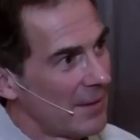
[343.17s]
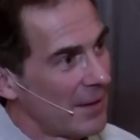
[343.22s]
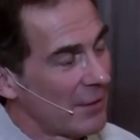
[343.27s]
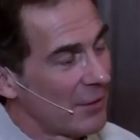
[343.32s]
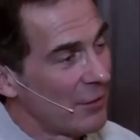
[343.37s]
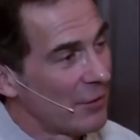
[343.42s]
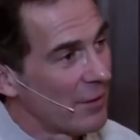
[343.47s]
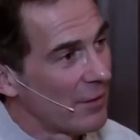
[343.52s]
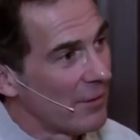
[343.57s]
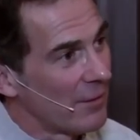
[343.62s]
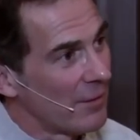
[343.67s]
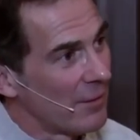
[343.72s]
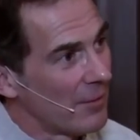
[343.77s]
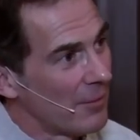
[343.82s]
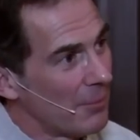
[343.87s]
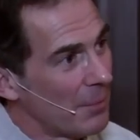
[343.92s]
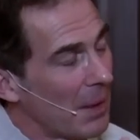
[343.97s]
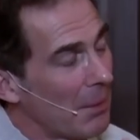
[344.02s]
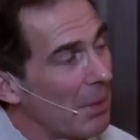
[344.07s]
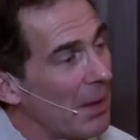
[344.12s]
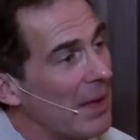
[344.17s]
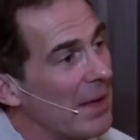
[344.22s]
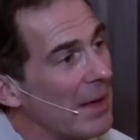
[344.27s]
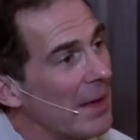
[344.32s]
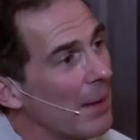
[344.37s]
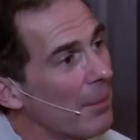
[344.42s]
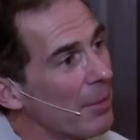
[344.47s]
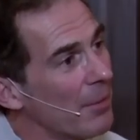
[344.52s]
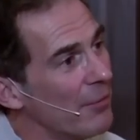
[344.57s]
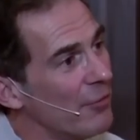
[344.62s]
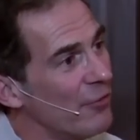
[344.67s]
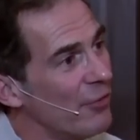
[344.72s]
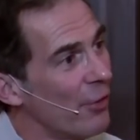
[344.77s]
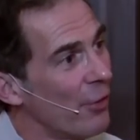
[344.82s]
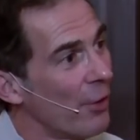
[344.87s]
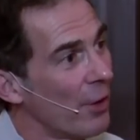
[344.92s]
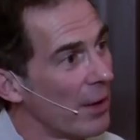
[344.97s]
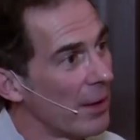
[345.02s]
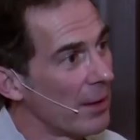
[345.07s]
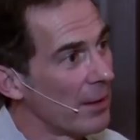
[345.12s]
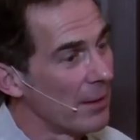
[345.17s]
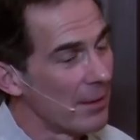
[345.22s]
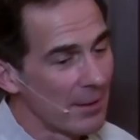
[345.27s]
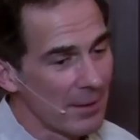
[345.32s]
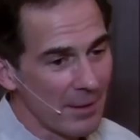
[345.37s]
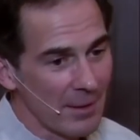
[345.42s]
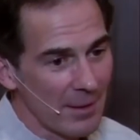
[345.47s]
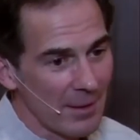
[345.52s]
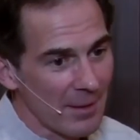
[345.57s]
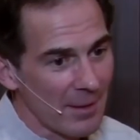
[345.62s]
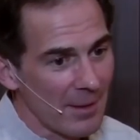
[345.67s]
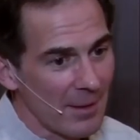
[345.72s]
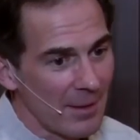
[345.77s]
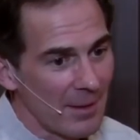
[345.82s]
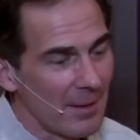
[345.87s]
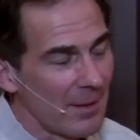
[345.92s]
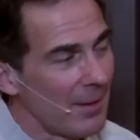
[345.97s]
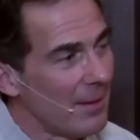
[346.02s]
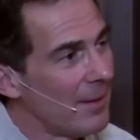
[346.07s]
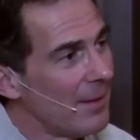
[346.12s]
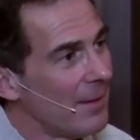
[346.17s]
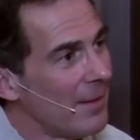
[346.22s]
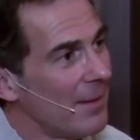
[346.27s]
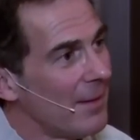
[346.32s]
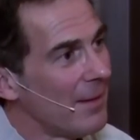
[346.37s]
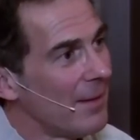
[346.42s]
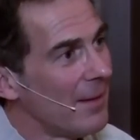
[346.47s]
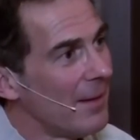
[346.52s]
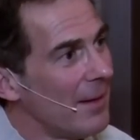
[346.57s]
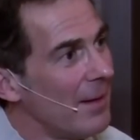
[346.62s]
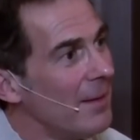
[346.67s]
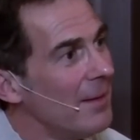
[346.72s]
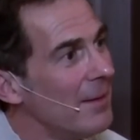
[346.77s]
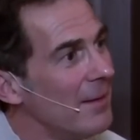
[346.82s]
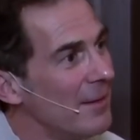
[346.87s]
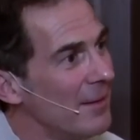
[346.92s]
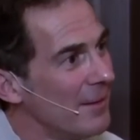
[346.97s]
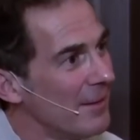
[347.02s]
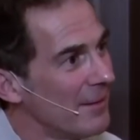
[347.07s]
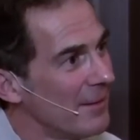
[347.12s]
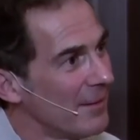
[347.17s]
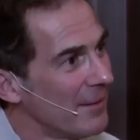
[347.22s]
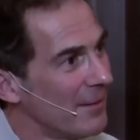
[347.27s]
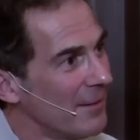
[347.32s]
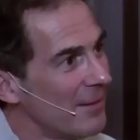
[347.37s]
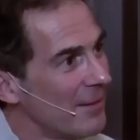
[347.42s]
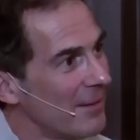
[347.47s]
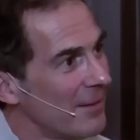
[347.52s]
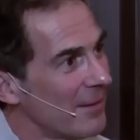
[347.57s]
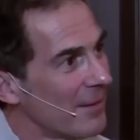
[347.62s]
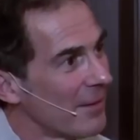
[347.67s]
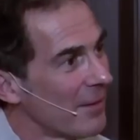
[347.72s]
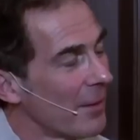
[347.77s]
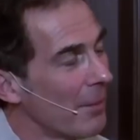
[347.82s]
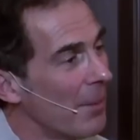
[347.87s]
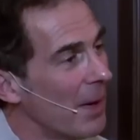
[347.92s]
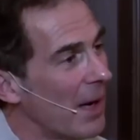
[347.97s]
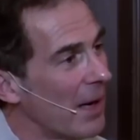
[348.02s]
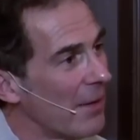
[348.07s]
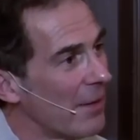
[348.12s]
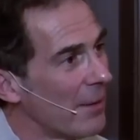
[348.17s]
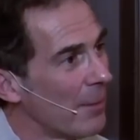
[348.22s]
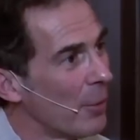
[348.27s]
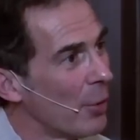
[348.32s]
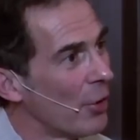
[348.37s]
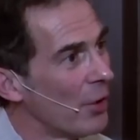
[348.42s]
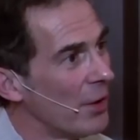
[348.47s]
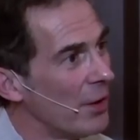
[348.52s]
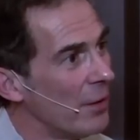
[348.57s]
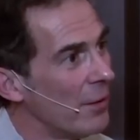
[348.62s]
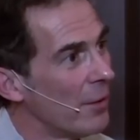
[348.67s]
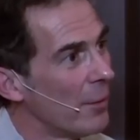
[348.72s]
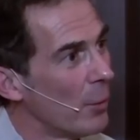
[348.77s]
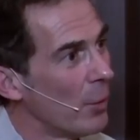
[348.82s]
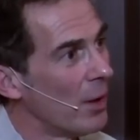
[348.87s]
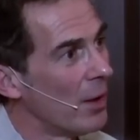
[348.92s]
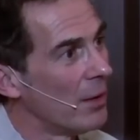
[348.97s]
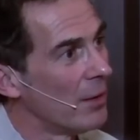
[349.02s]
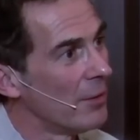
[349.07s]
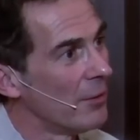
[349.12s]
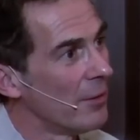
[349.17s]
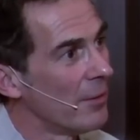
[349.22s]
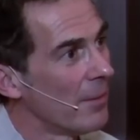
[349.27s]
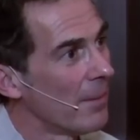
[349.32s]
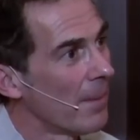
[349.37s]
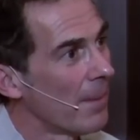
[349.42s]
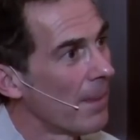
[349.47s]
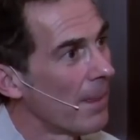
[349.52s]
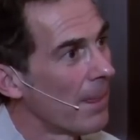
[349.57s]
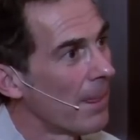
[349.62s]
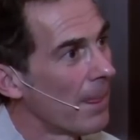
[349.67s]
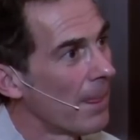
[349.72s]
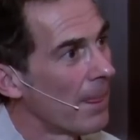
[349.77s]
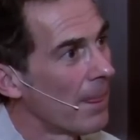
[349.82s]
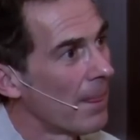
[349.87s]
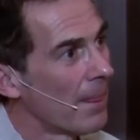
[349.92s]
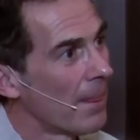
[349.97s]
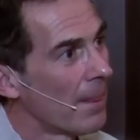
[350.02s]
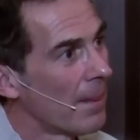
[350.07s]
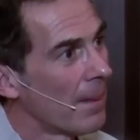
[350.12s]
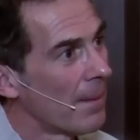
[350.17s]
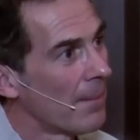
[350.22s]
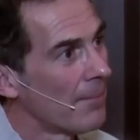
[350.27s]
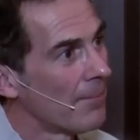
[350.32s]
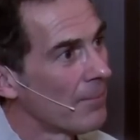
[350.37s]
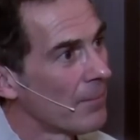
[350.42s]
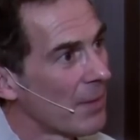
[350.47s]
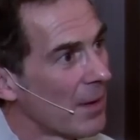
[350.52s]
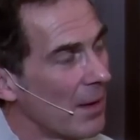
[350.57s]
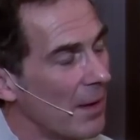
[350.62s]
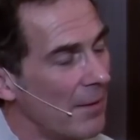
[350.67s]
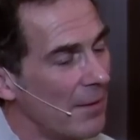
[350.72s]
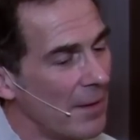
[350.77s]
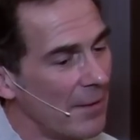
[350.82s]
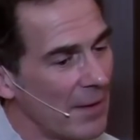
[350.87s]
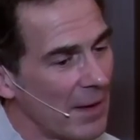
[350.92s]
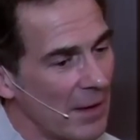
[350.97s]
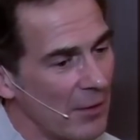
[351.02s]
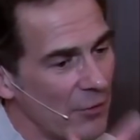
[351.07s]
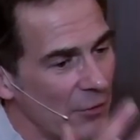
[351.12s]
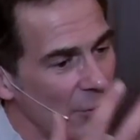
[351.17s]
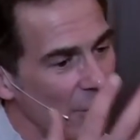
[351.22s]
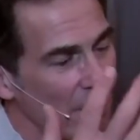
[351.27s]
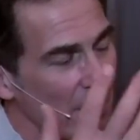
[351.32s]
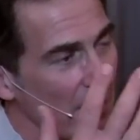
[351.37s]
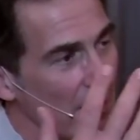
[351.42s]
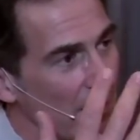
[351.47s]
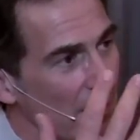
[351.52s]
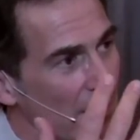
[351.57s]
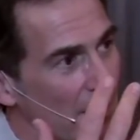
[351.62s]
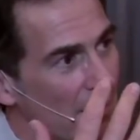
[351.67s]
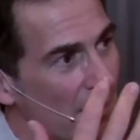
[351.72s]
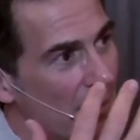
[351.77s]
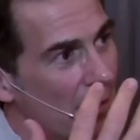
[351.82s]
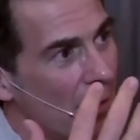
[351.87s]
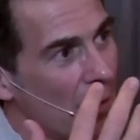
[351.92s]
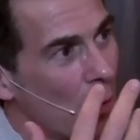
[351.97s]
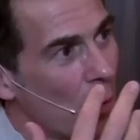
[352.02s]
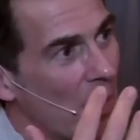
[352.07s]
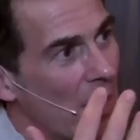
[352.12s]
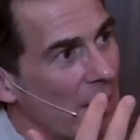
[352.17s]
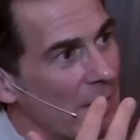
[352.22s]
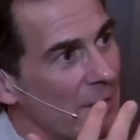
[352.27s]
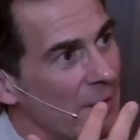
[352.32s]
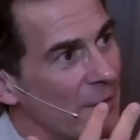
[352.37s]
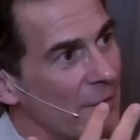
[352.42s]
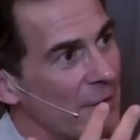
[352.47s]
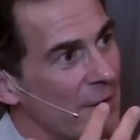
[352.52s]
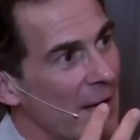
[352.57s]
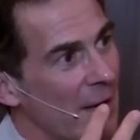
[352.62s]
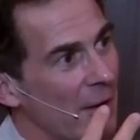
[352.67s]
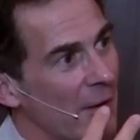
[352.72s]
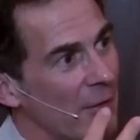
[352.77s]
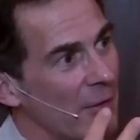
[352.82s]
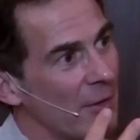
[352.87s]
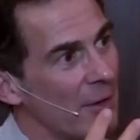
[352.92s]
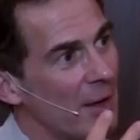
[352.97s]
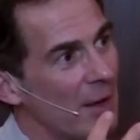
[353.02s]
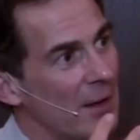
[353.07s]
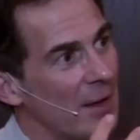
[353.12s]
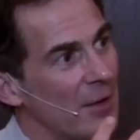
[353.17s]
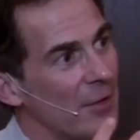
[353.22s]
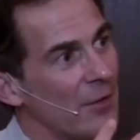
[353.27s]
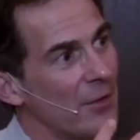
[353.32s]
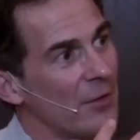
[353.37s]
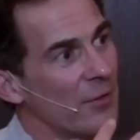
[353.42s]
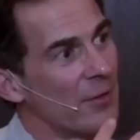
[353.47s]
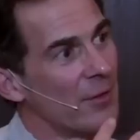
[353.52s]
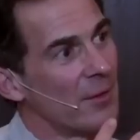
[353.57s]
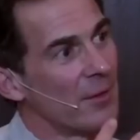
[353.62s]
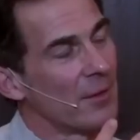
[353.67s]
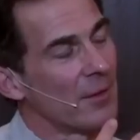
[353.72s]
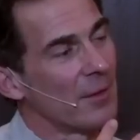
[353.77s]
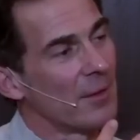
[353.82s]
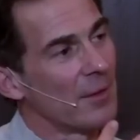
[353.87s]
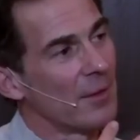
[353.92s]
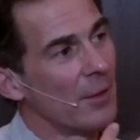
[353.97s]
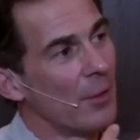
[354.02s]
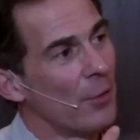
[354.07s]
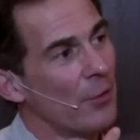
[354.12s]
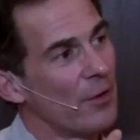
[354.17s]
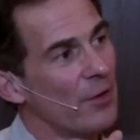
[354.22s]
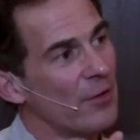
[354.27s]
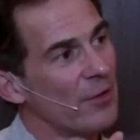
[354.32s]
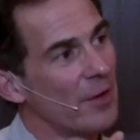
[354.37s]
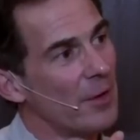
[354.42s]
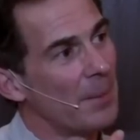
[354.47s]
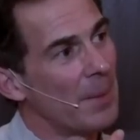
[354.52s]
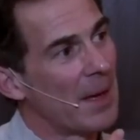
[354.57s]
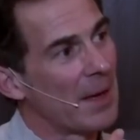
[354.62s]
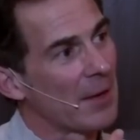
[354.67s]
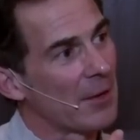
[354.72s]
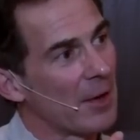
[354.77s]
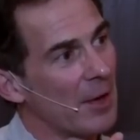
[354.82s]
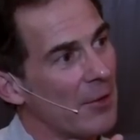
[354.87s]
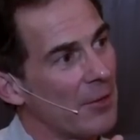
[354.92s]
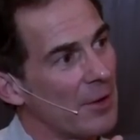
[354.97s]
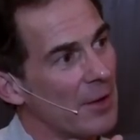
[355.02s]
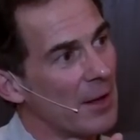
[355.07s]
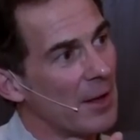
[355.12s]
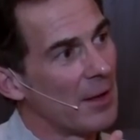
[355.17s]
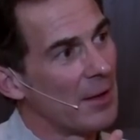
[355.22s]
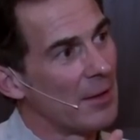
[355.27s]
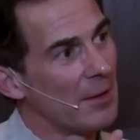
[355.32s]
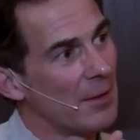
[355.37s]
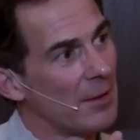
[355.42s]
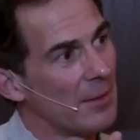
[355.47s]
that is the bubbling up of joy in the mind, the body and the world. And then that joy quietens down and it just goes into the background again.